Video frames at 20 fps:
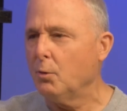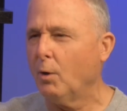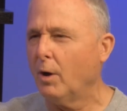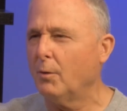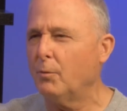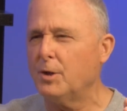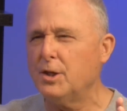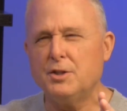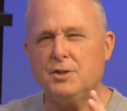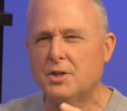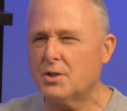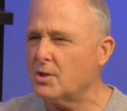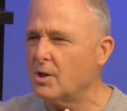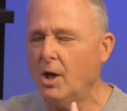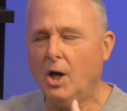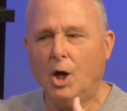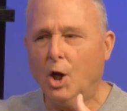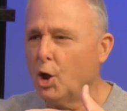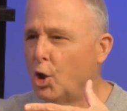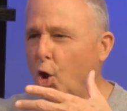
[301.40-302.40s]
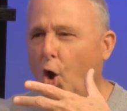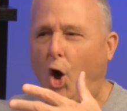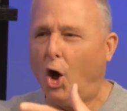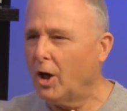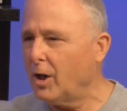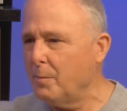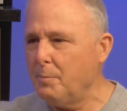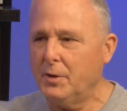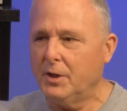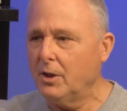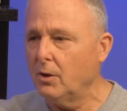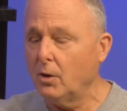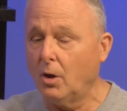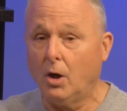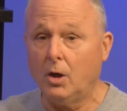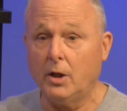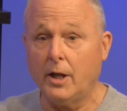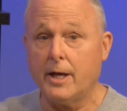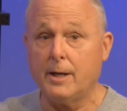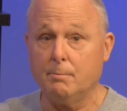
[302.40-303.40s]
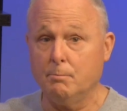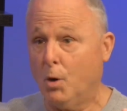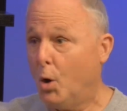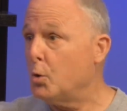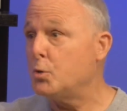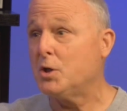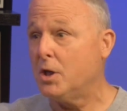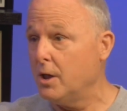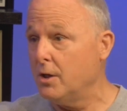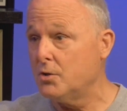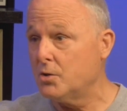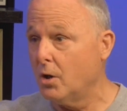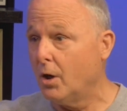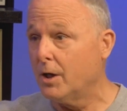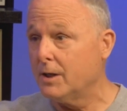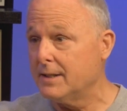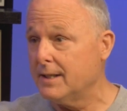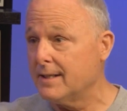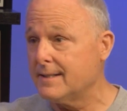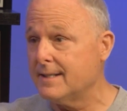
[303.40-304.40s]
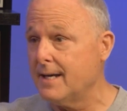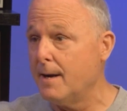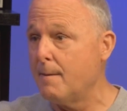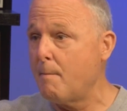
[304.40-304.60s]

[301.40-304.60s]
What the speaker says: Rodgers. Were you just caught up in it all like most kids are at that time?